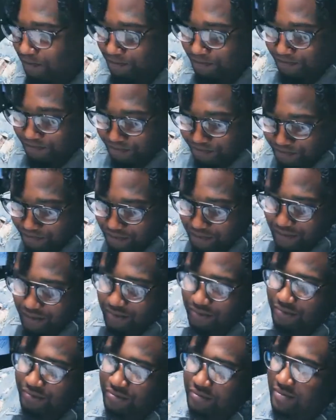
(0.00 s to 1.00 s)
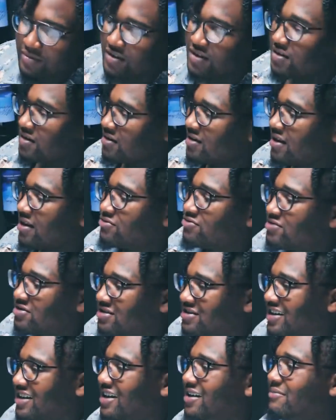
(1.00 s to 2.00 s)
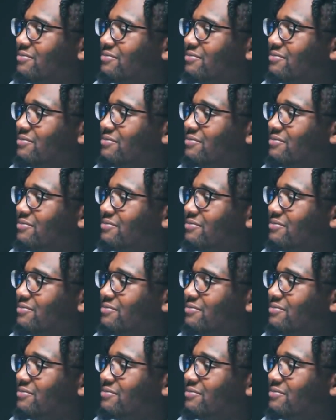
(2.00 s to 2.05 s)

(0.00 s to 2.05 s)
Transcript: unintentionally contributed to the storm's